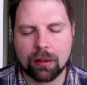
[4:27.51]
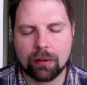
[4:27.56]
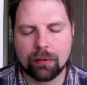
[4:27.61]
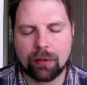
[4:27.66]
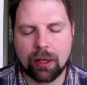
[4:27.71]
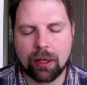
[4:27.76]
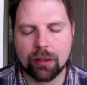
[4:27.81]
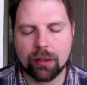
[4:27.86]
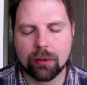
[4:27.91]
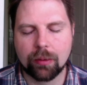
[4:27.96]

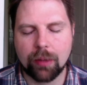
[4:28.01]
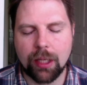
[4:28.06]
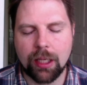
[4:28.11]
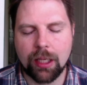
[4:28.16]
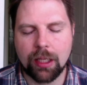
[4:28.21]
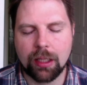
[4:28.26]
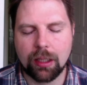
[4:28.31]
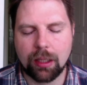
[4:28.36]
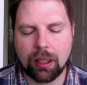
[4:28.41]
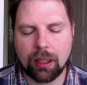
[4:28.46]
Father,
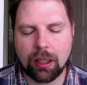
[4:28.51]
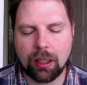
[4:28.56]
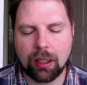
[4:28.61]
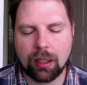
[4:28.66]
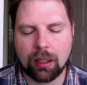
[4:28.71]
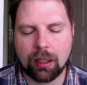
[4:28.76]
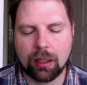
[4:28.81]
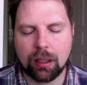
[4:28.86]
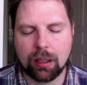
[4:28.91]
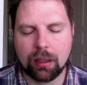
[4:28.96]
we
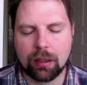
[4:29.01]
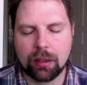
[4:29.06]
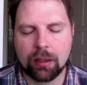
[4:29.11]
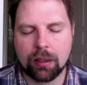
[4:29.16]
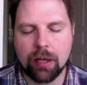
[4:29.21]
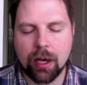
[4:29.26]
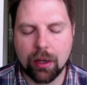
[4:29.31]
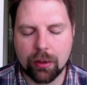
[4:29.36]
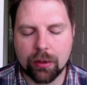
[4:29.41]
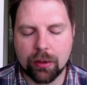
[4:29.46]

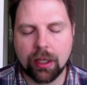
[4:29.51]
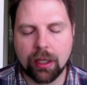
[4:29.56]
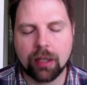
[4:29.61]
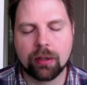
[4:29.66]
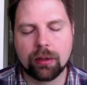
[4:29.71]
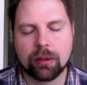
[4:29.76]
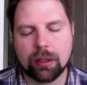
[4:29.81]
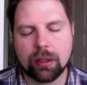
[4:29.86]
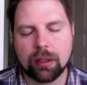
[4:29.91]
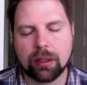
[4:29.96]
know, though,